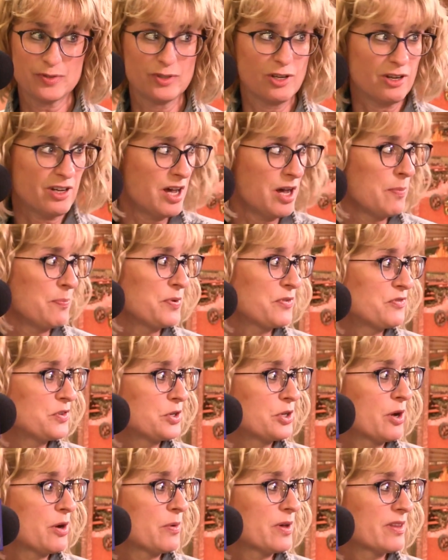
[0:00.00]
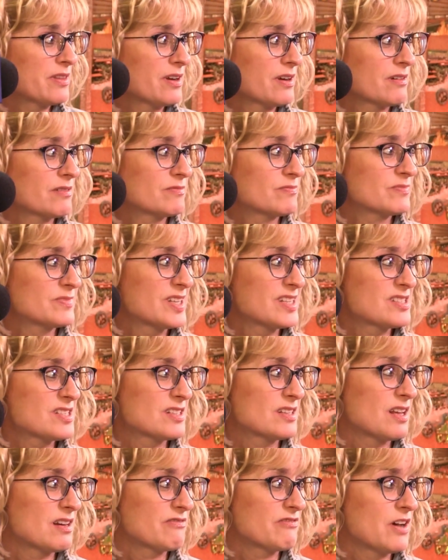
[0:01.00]
Look up if you go in there. That's
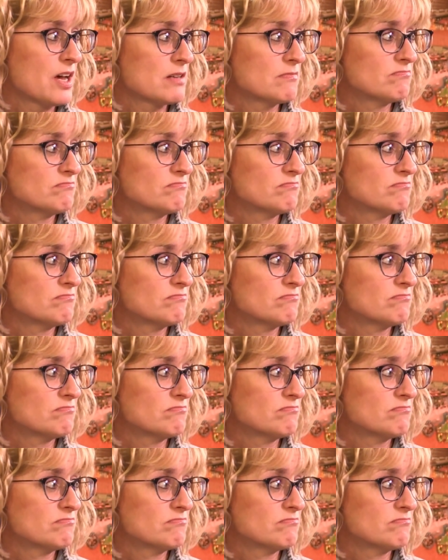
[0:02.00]
a lot of fun.